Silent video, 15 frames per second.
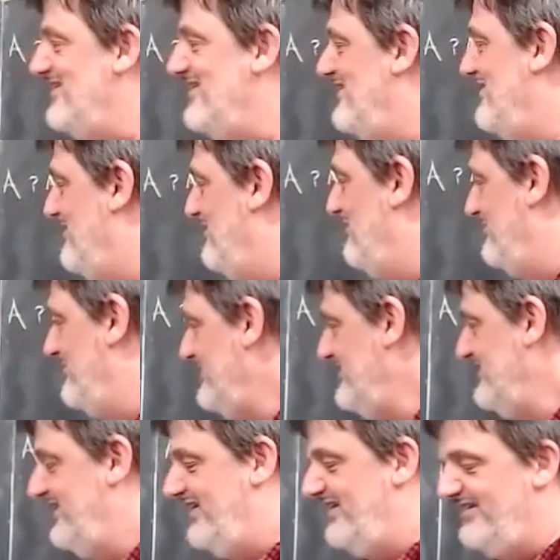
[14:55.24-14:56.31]
um,
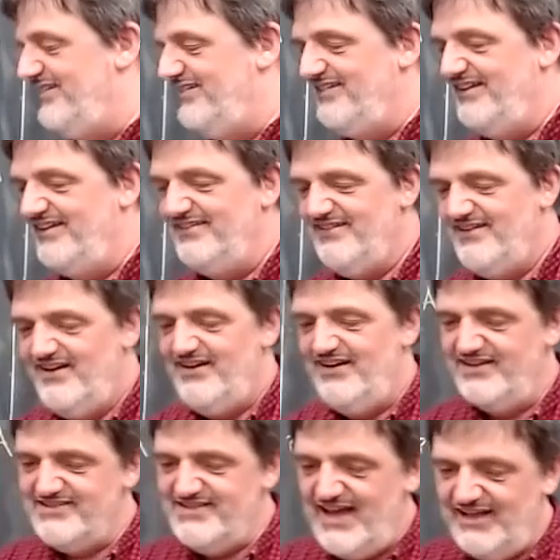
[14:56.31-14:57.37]
and like
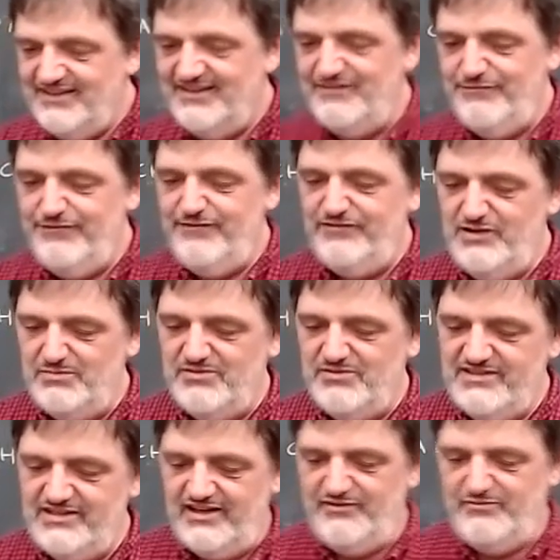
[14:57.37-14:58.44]
exactly
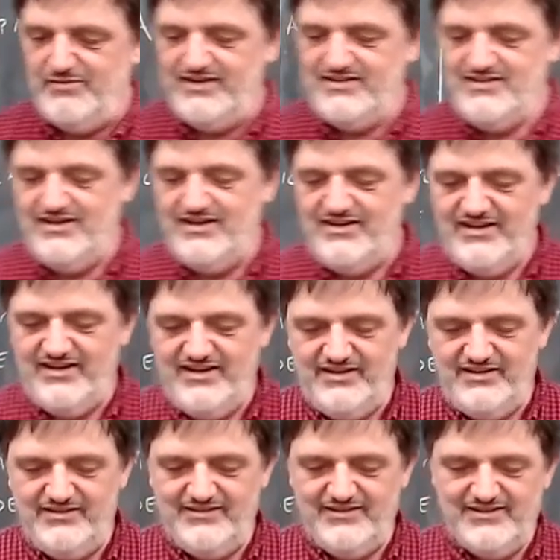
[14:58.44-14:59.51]
50% of my
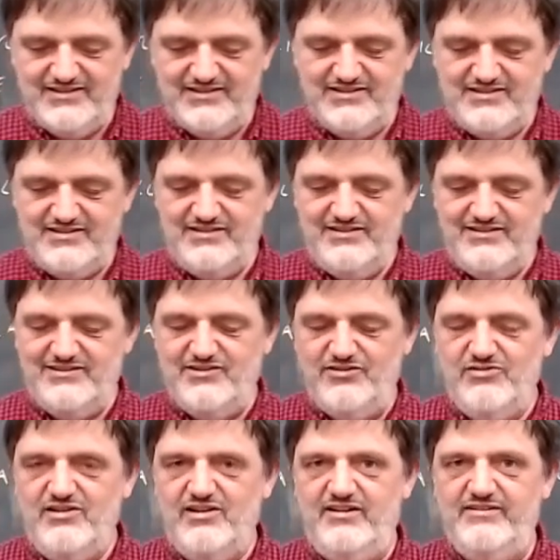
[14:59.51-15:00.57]
DNA is
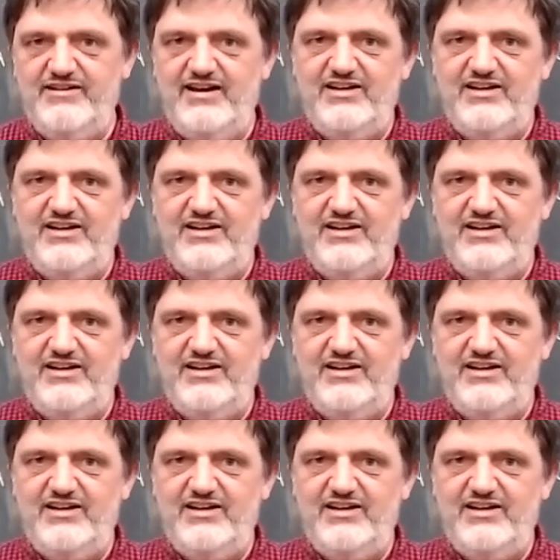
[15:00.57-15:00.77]
so-called